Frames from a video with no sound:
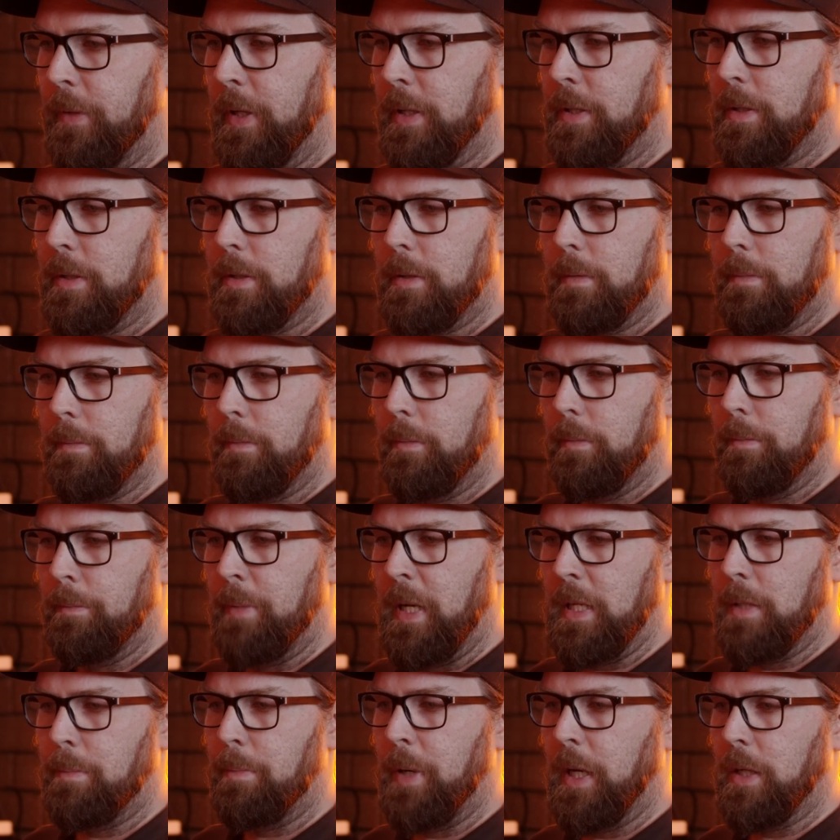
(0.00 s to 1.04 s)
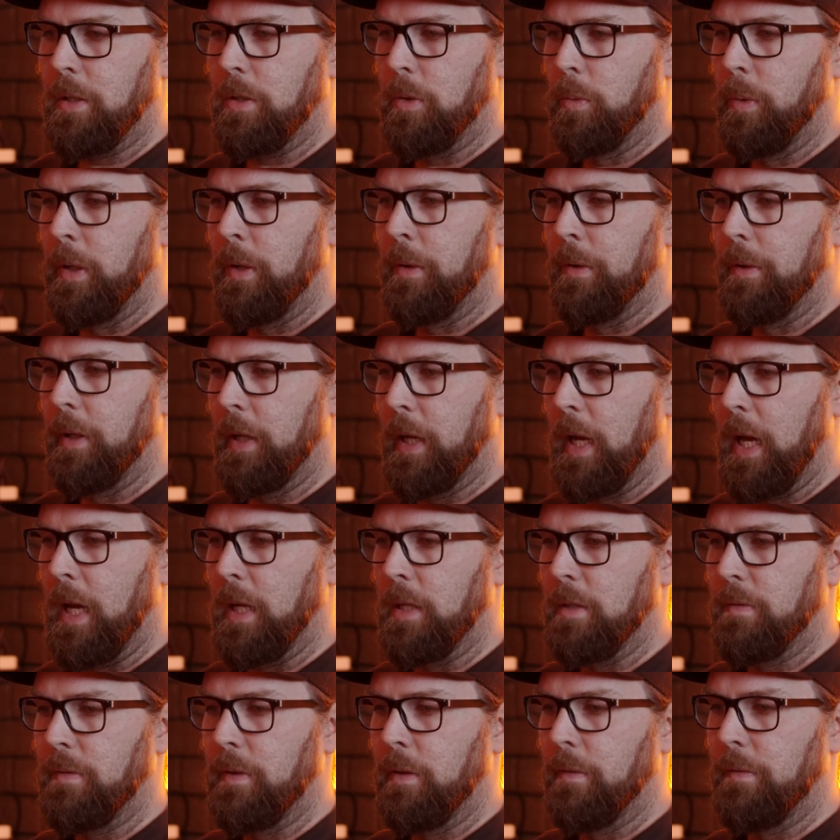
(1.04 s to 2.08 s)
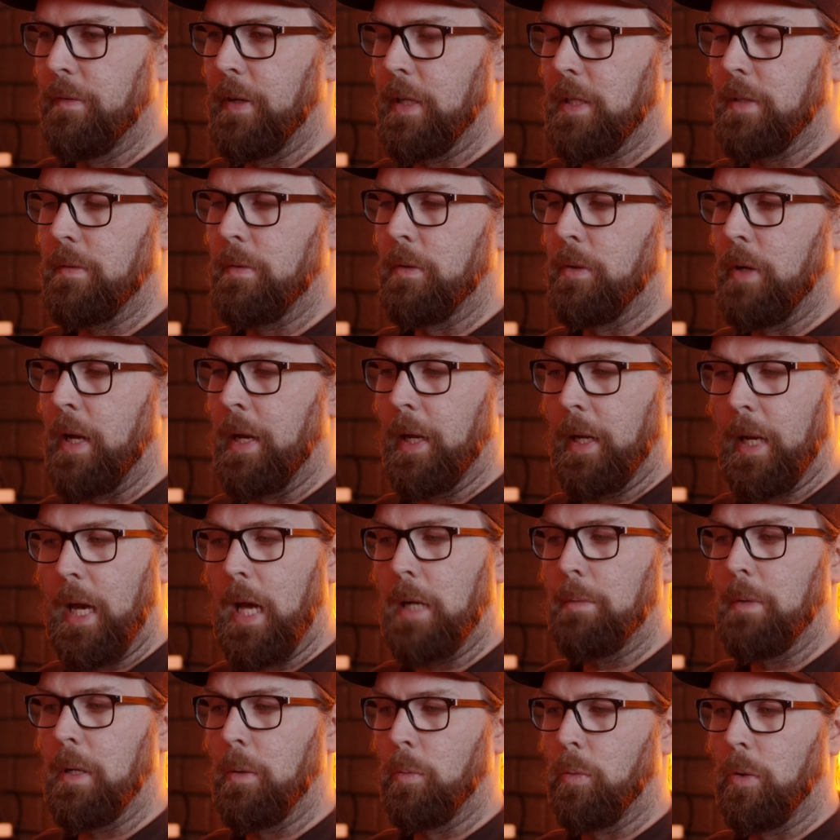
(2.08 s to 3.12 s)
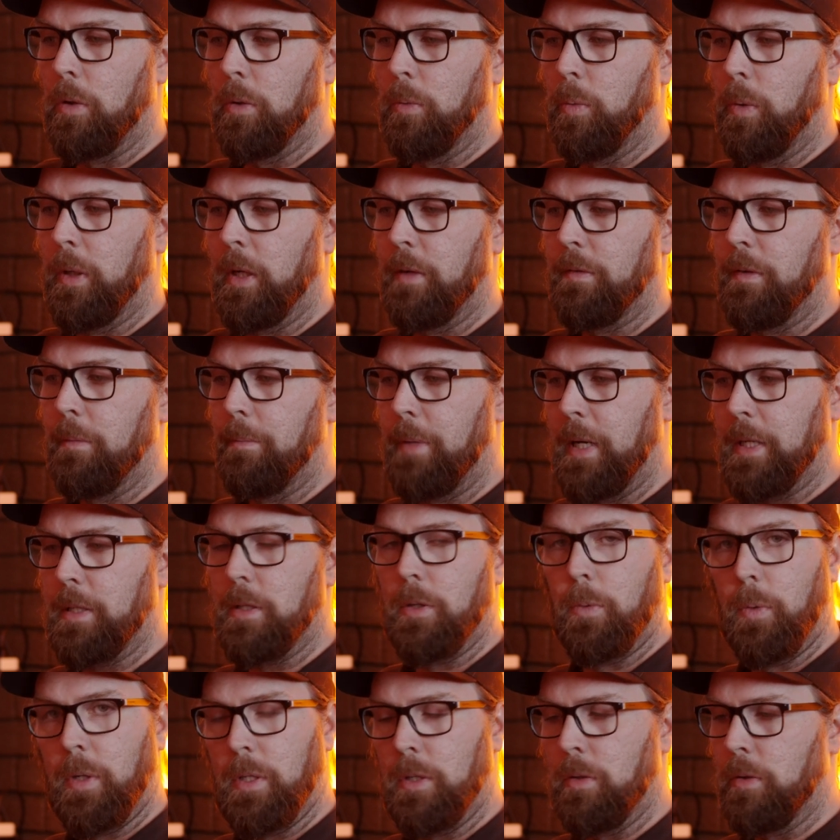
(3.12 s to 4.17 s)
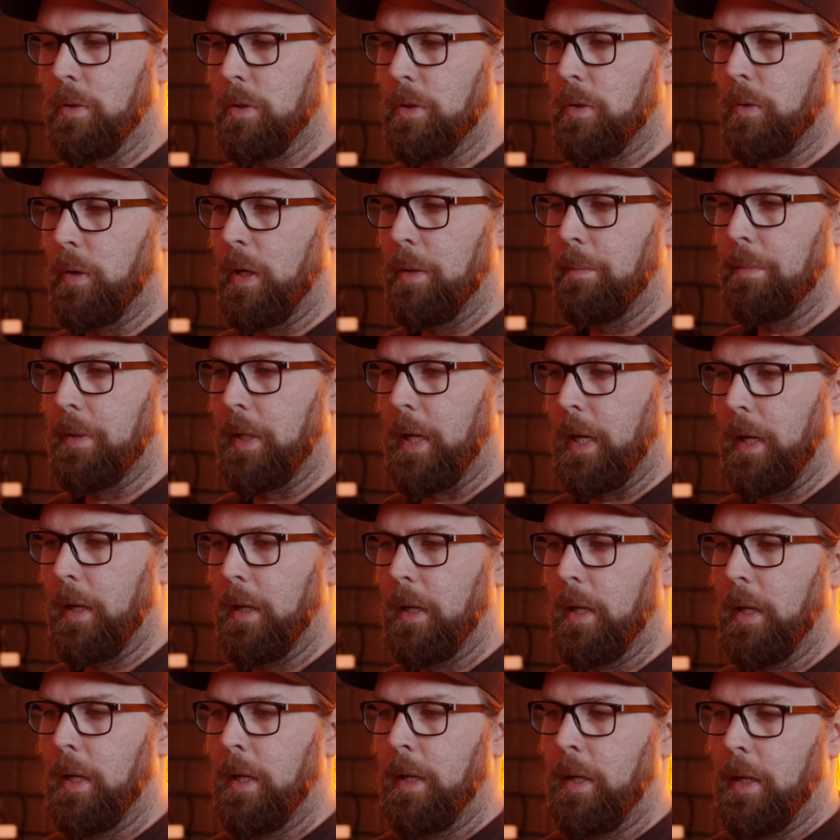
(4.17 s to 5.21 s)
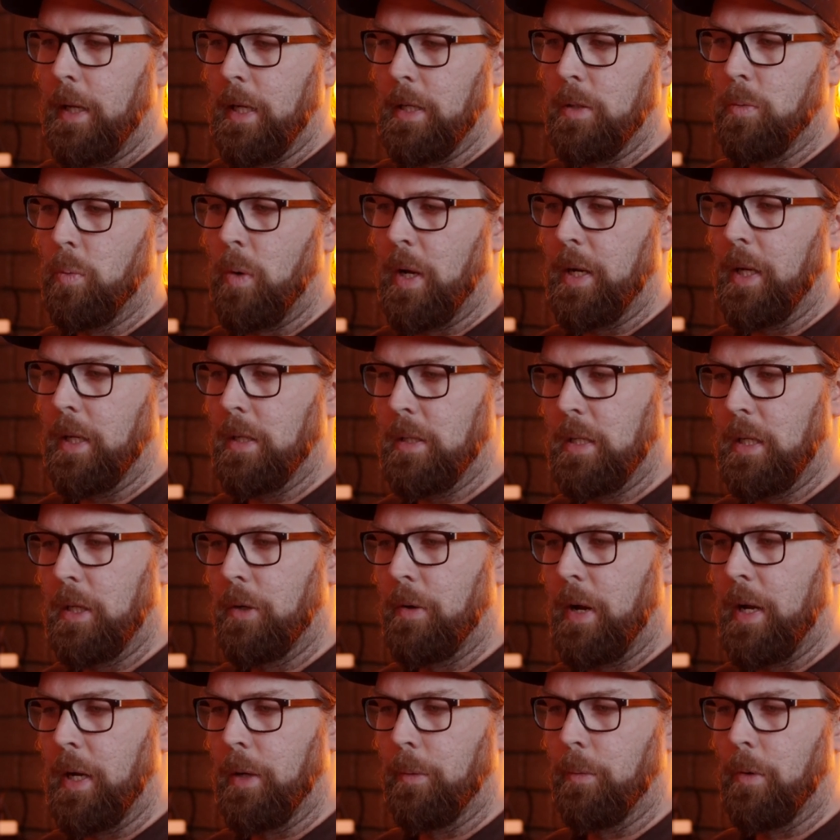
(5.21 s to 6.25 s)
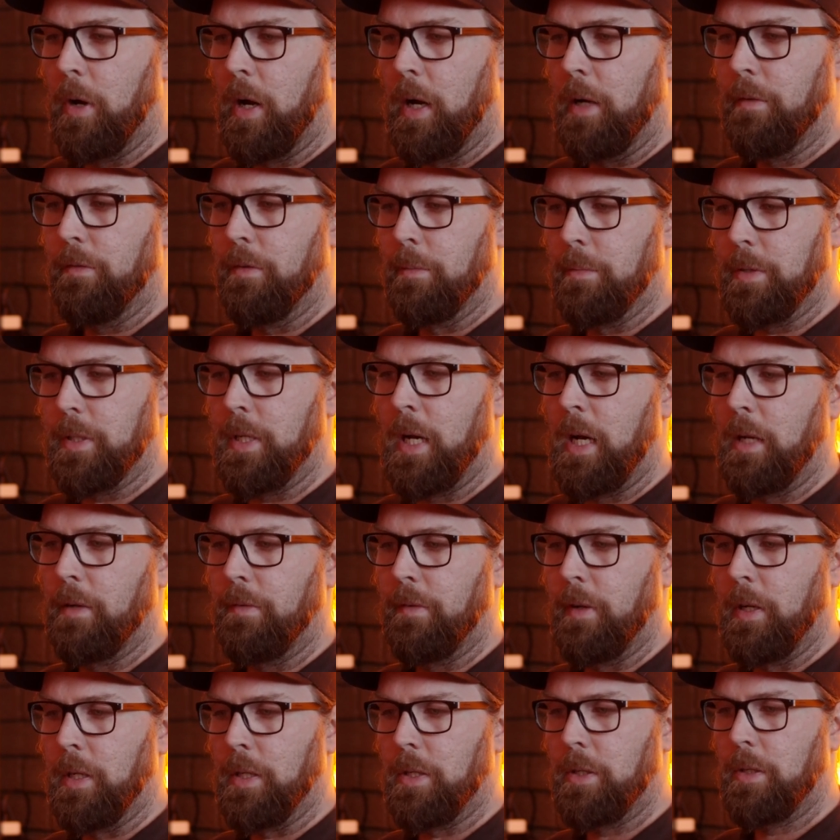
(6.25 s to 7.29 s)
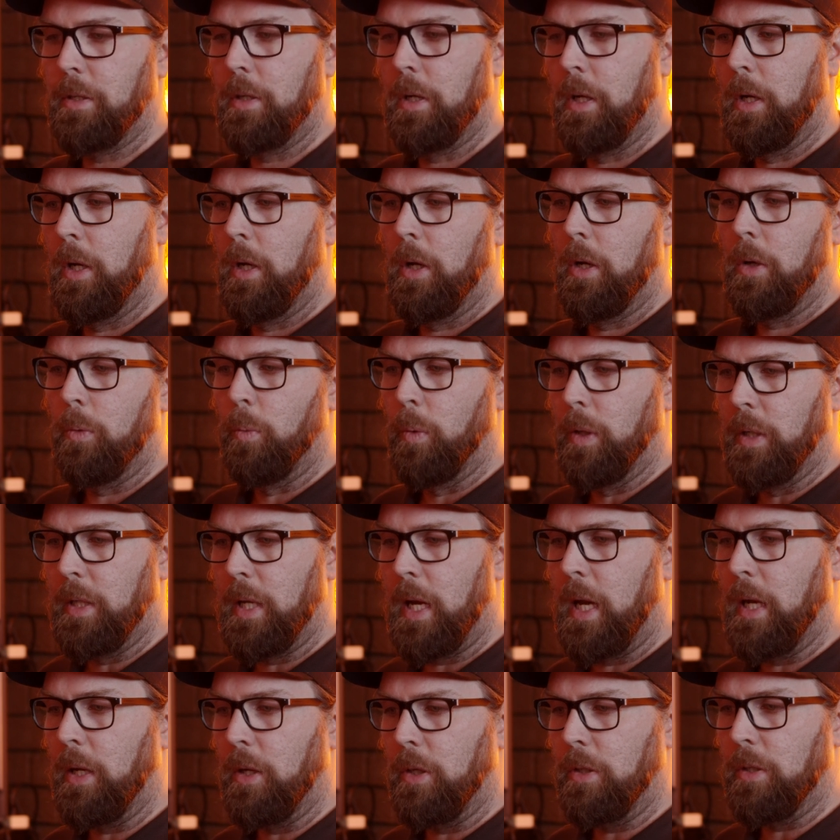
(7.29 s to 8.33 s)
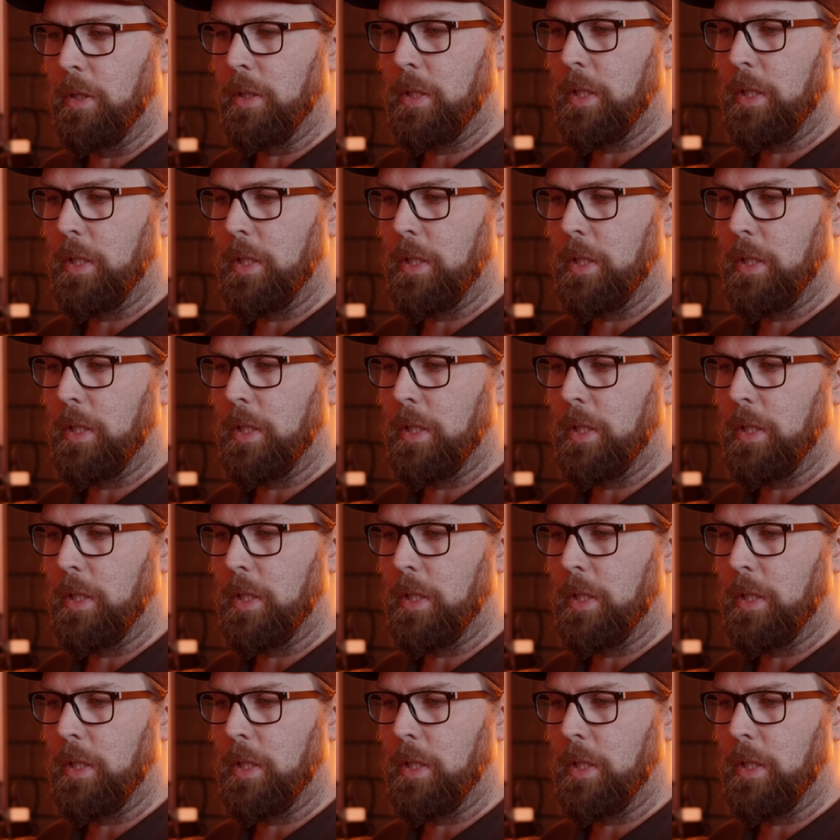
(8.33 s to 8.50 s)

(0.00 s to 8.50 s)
This Best Picture winner at the Cannes Film Festival and Academy Award winner for Best Original Screenplay is one exhilarating ride from start to finish. We dare you to